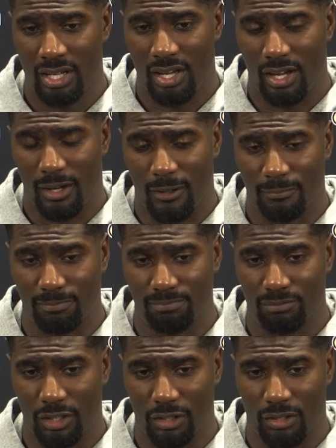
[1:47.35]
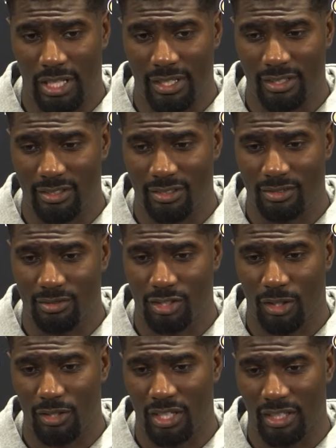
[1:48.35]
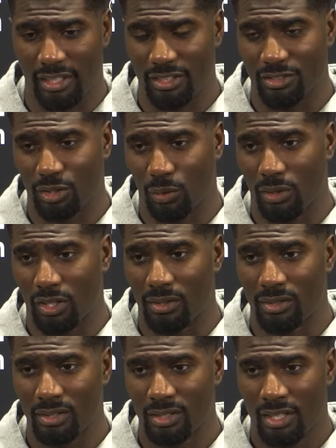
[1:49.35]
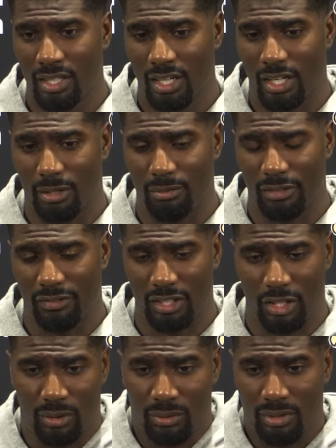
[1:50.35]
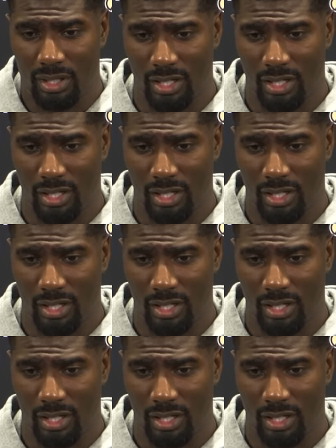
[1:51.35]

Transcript: You know, that he's so young and did so well, even though,